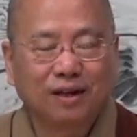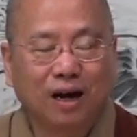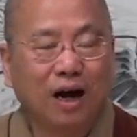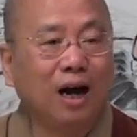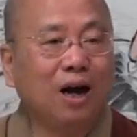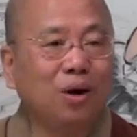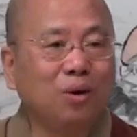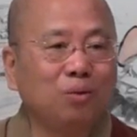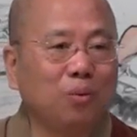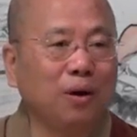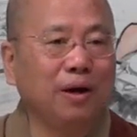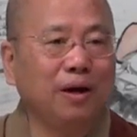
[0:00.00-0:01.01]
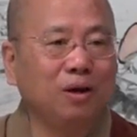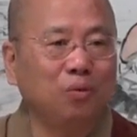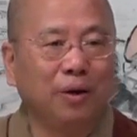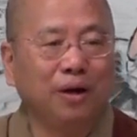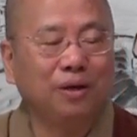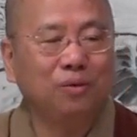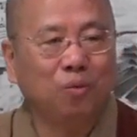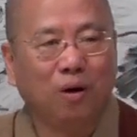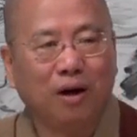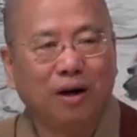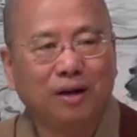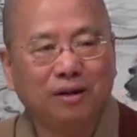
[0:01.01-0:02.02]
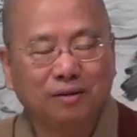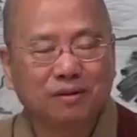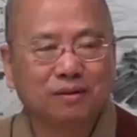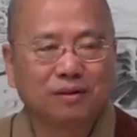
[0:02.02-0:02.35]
How, where, when, why?